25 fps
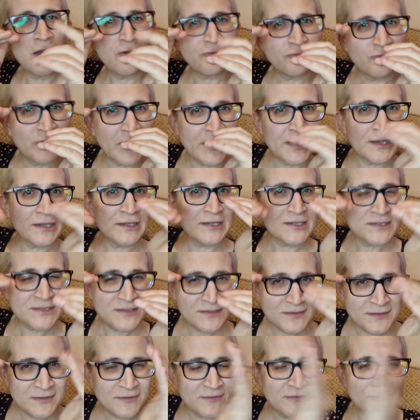I've read and
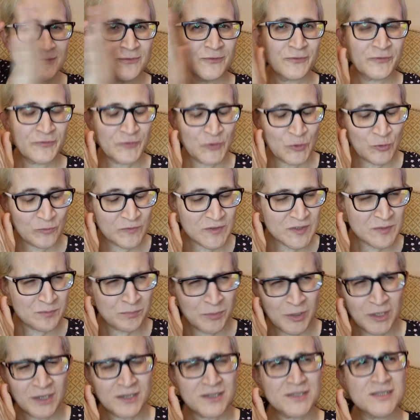listened to a few of his
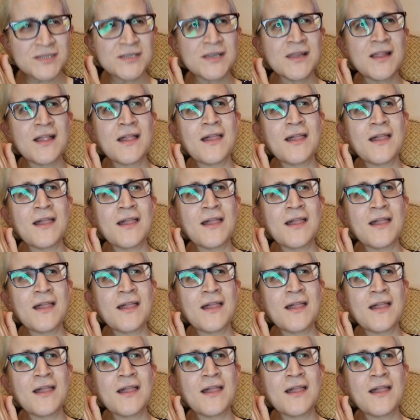books.